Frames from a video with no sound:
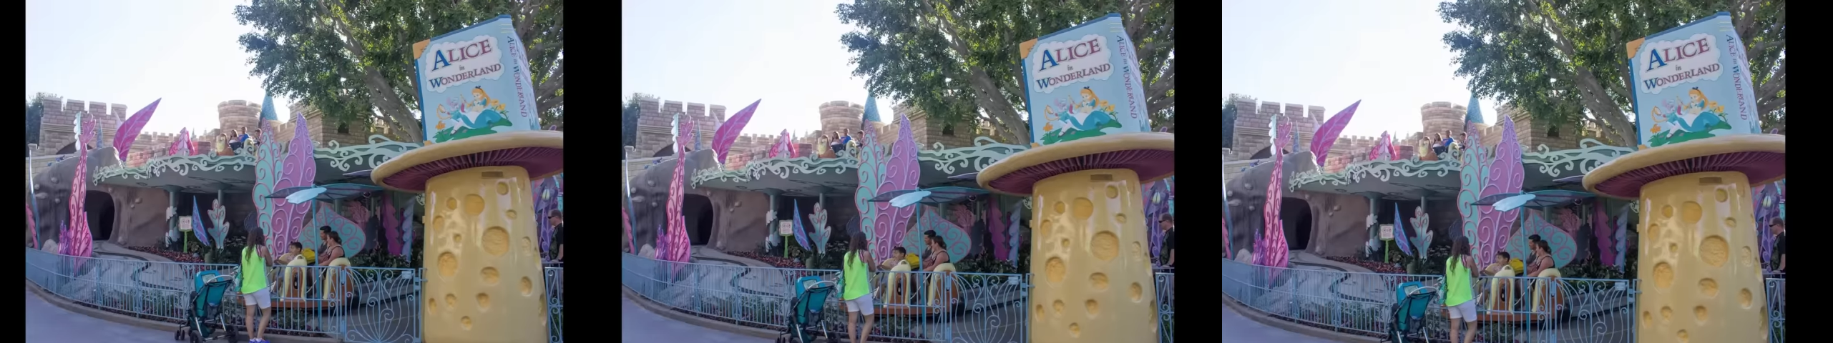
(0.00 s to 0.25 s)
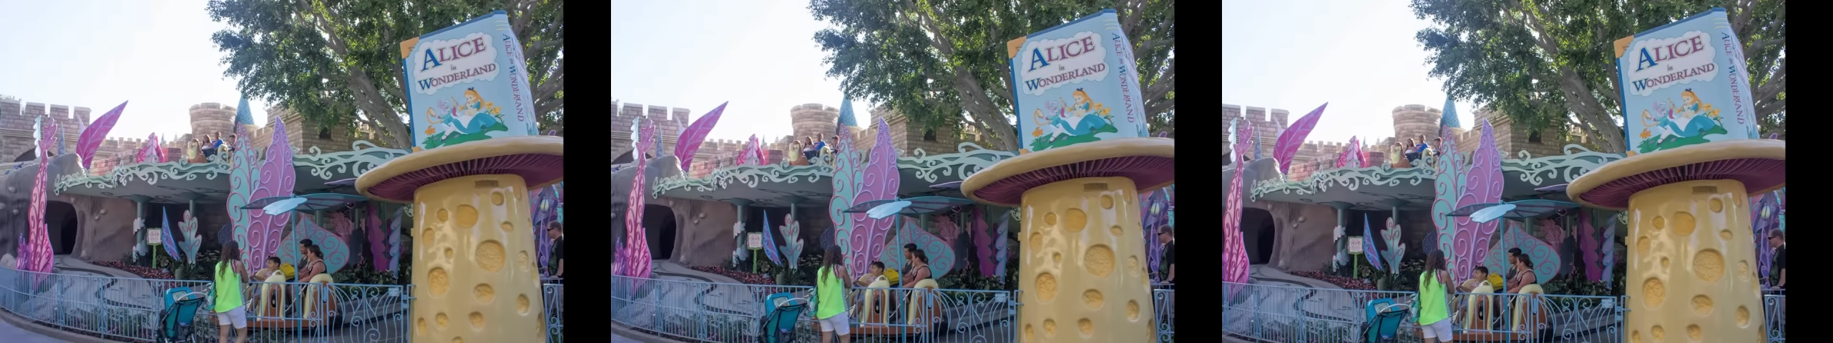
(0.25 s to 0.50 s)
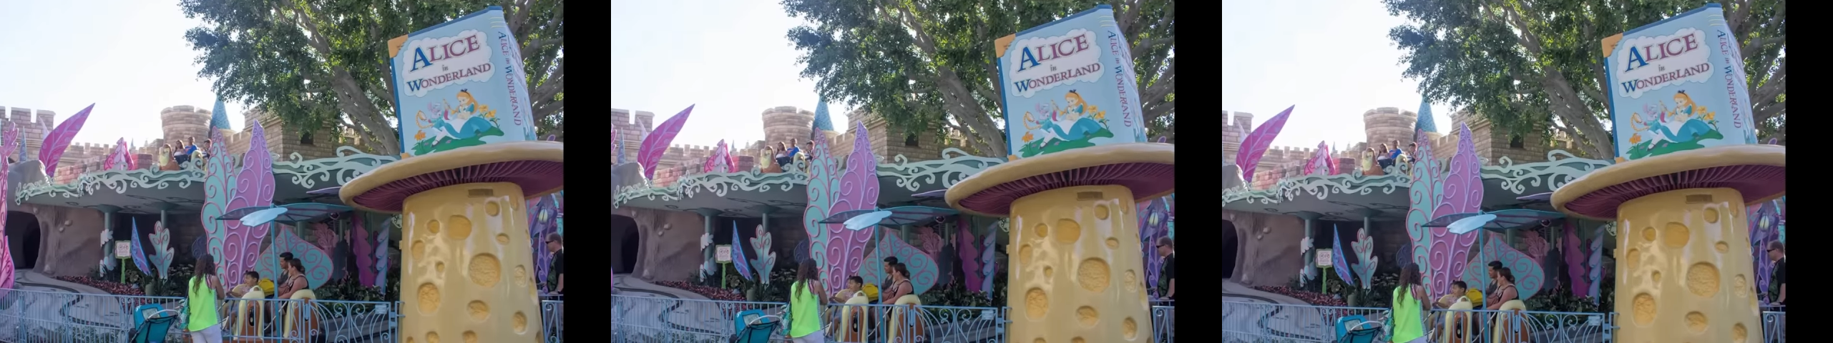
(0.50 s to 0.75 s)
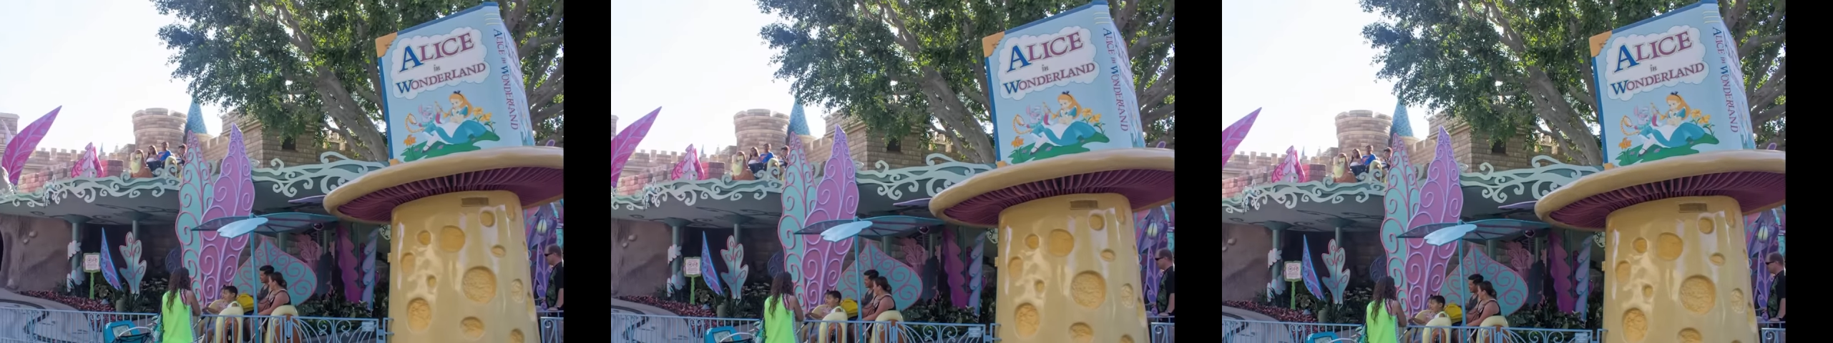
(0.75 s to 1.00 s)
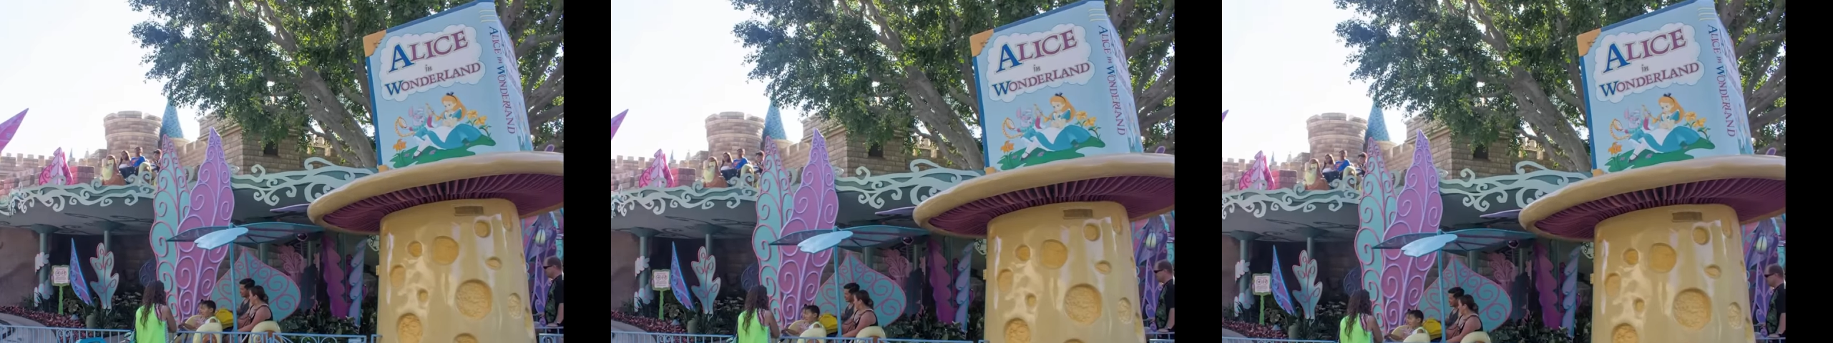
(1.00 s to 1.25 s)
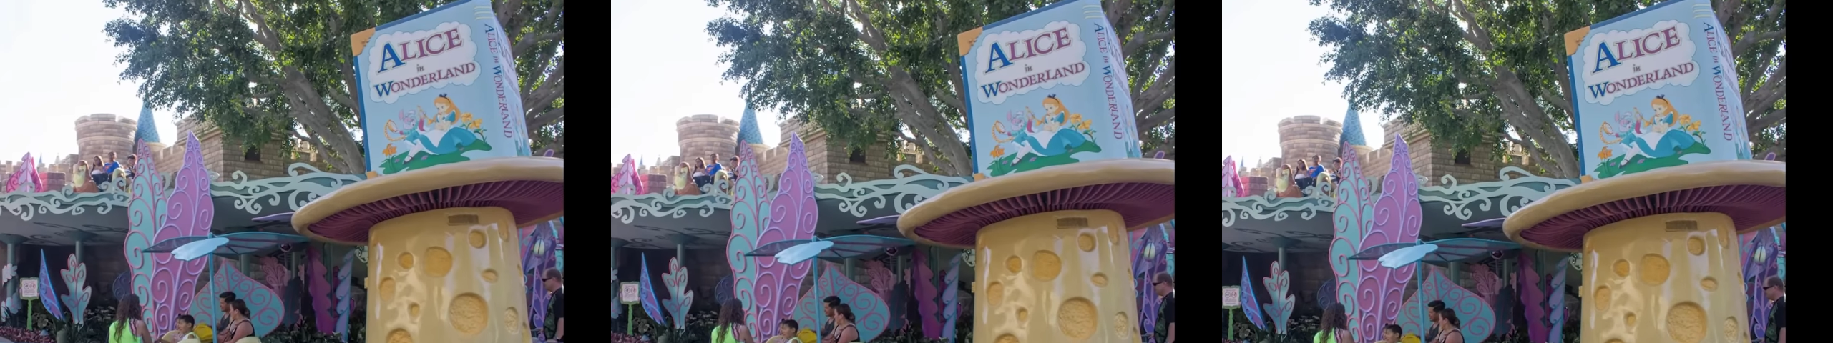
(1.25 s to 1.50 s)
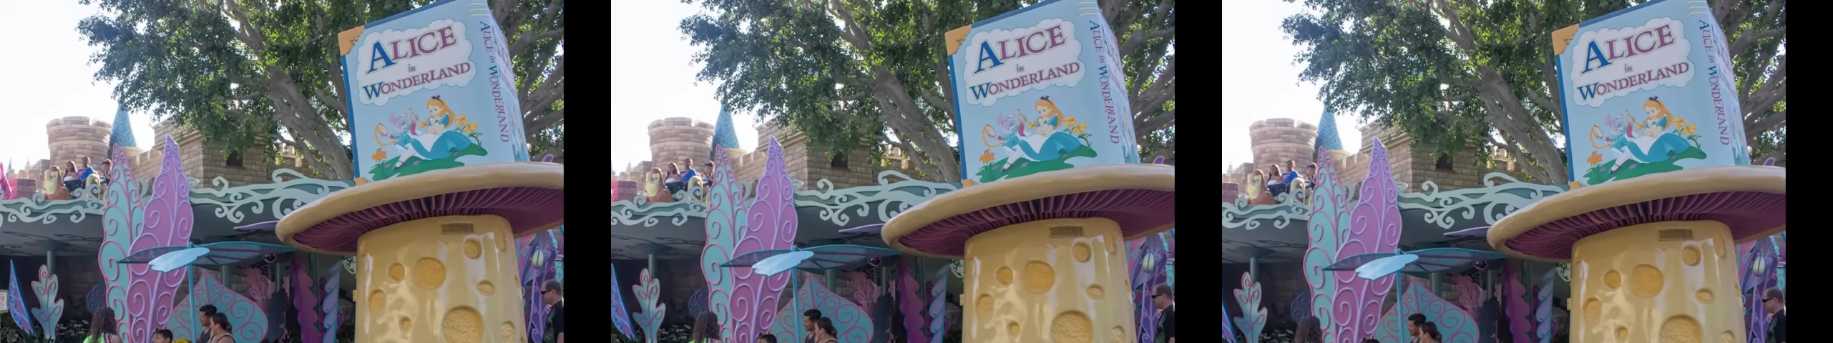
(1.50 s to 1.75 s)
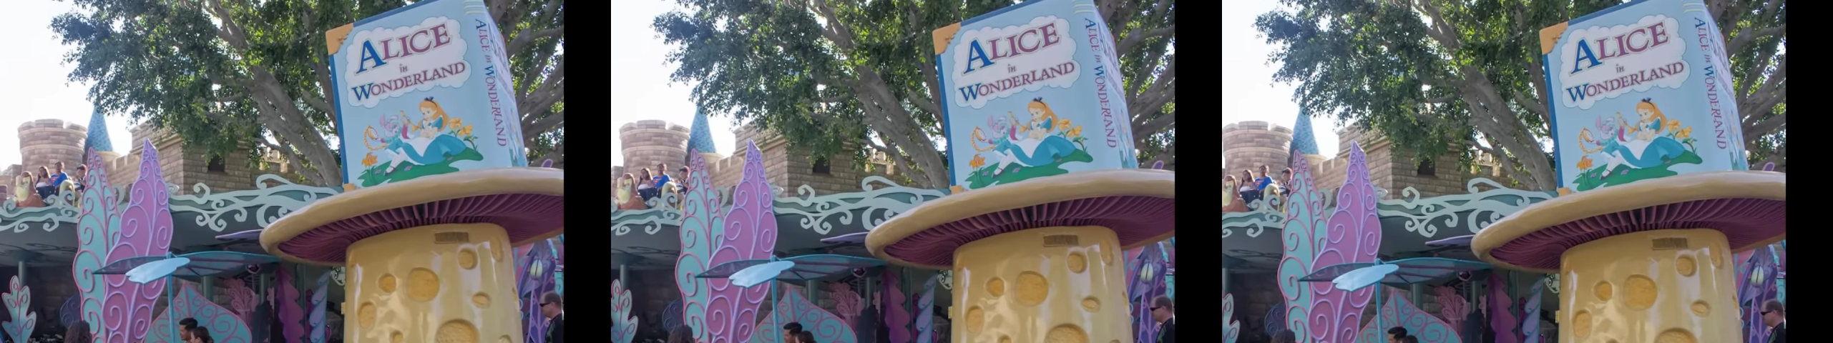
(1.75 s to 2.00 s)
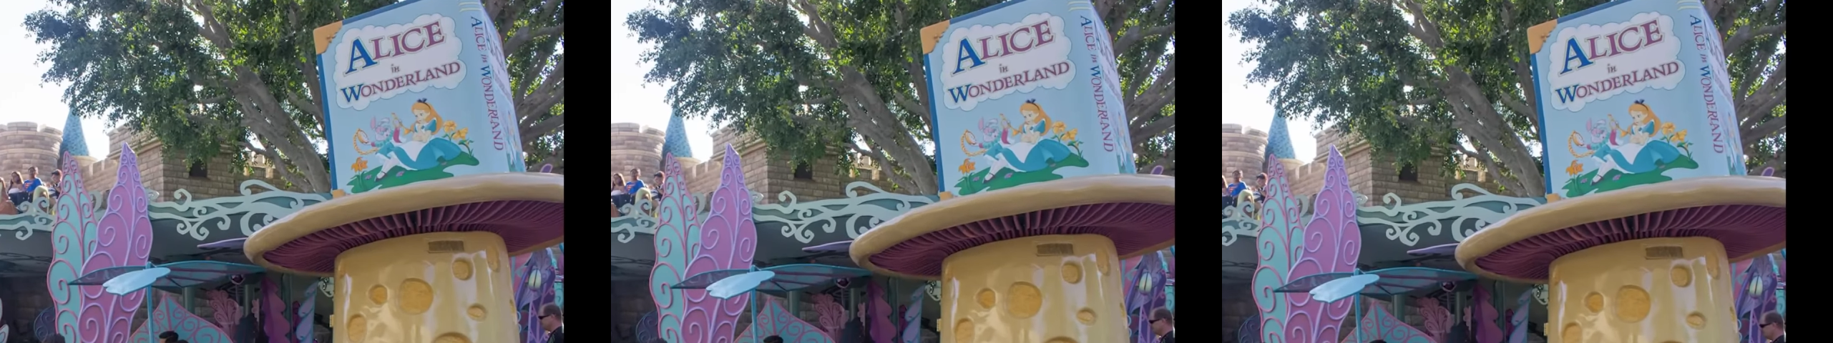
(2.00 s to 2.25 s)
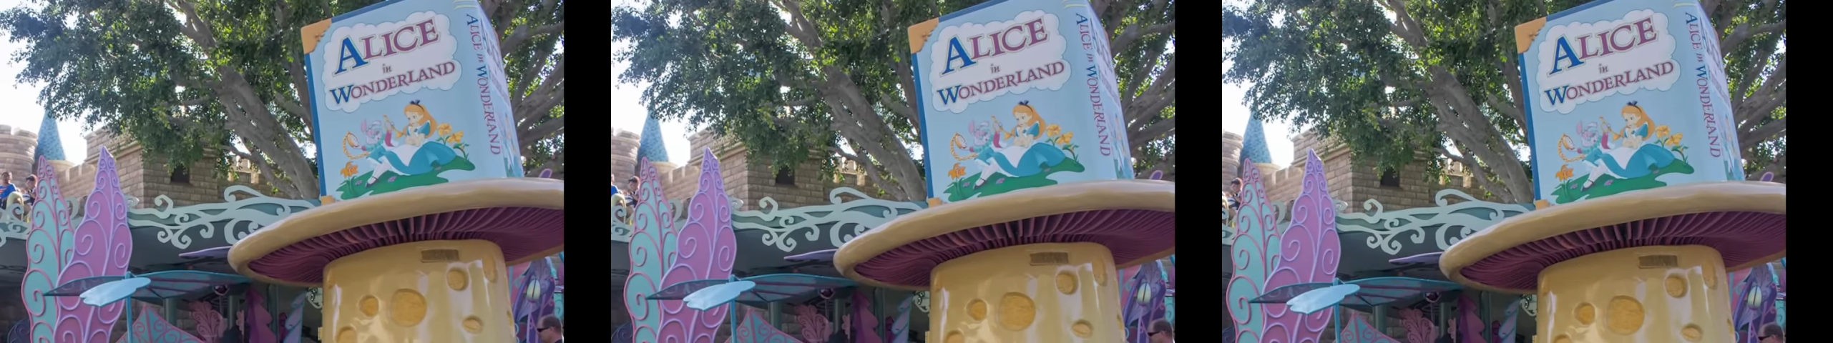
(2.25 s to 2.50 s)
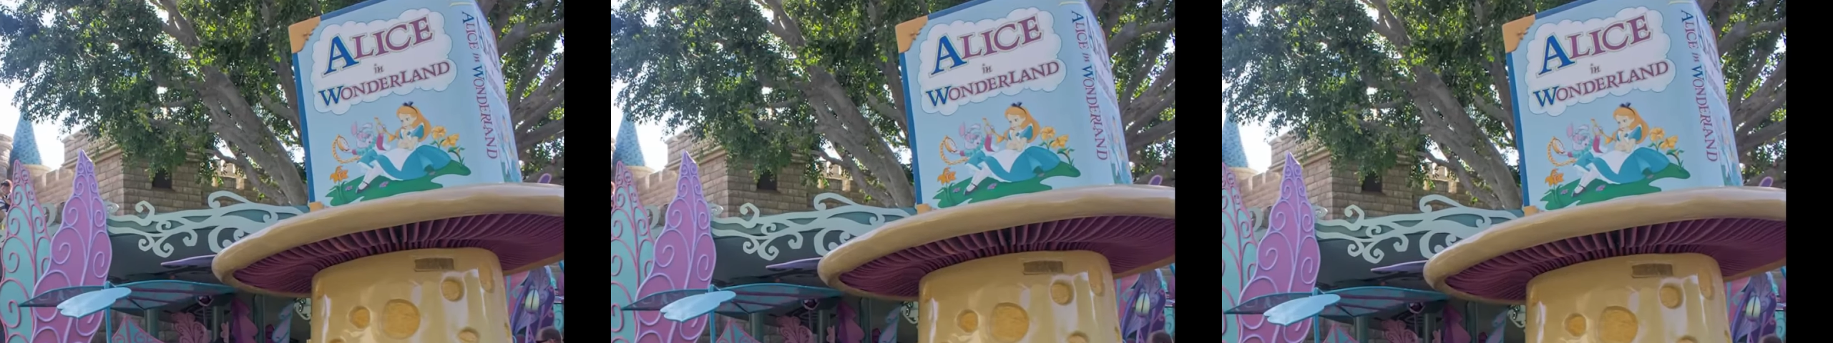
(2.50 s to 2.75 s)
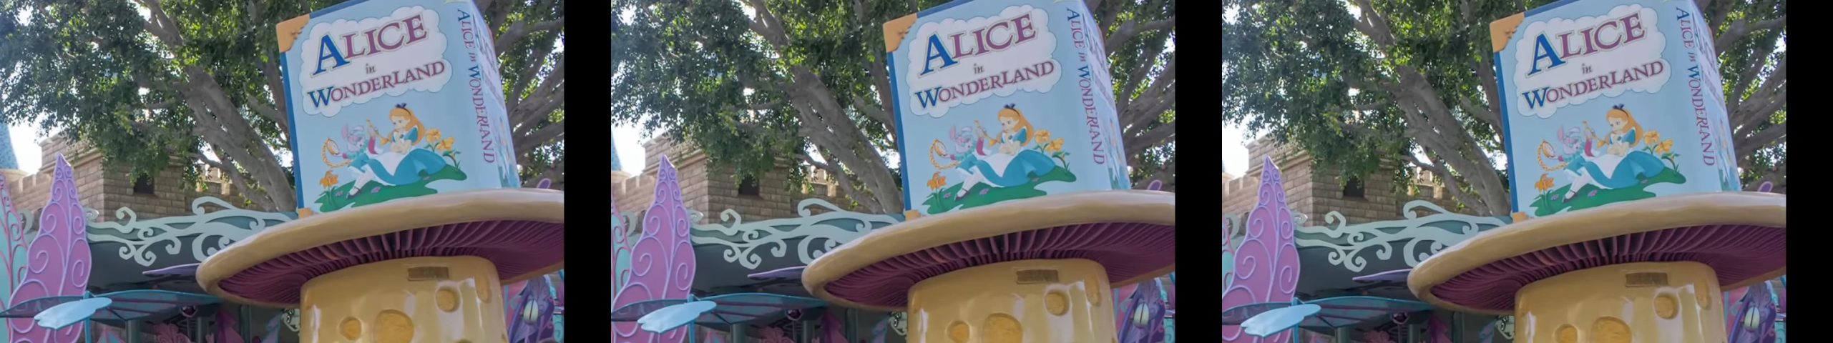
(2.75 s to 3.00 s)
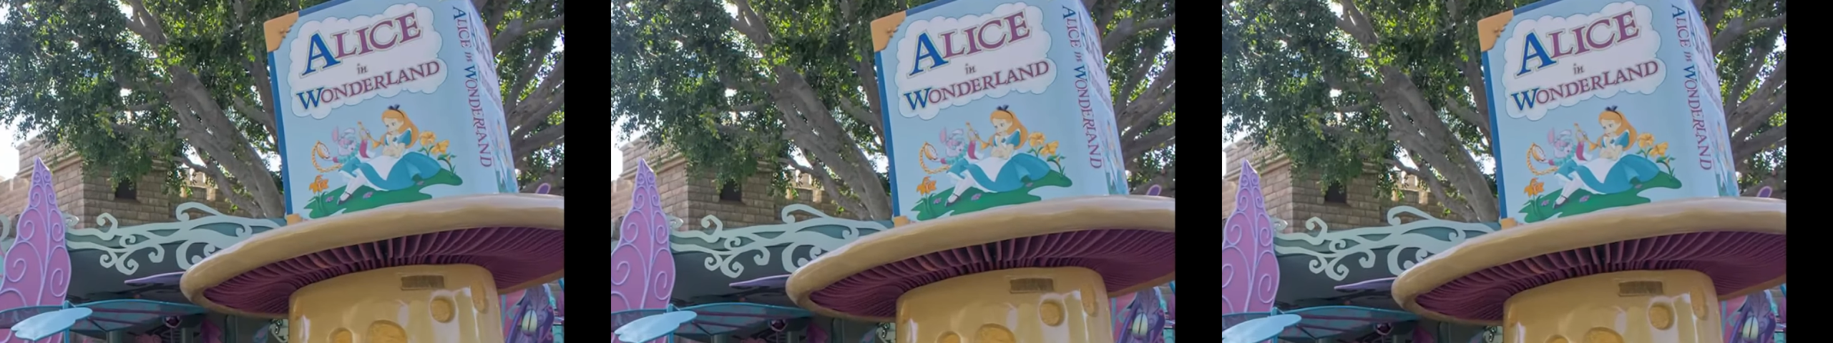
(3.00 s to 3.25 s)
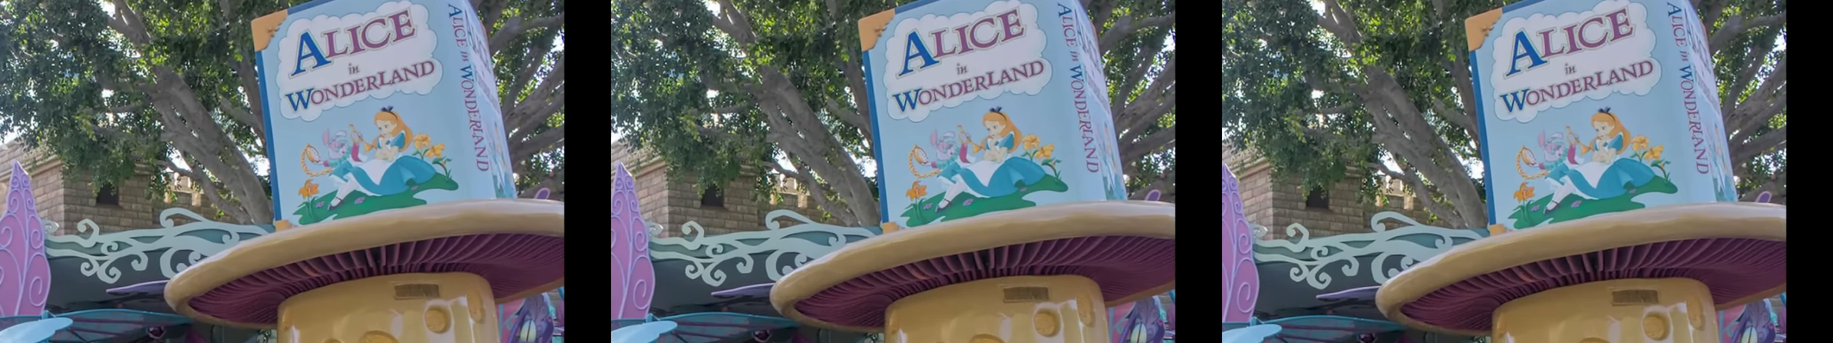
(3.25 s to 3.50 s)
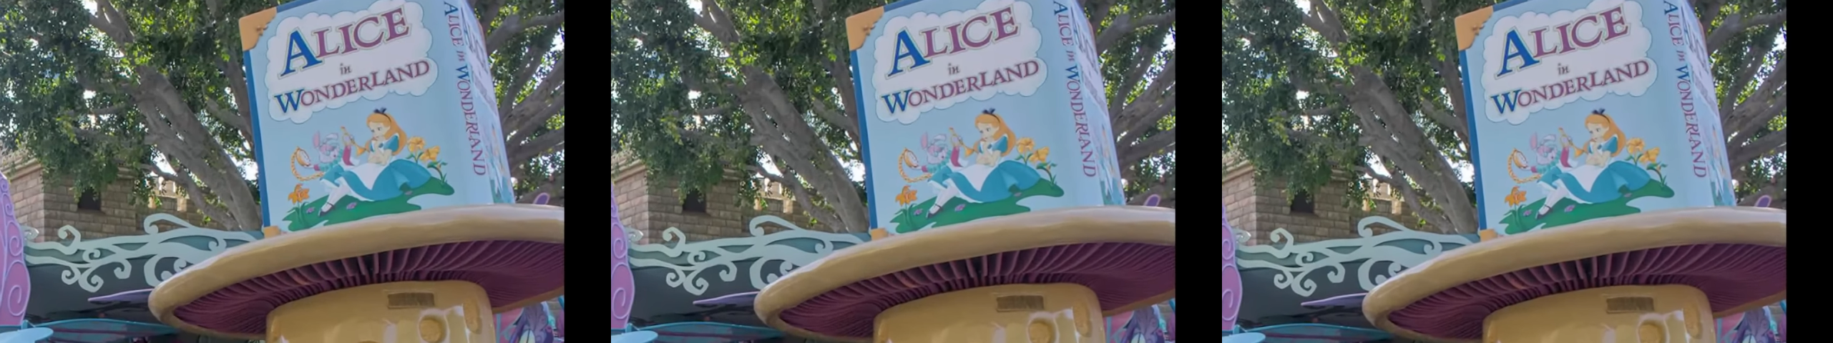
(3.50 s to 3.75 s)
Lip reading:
[unreadable: no face in view]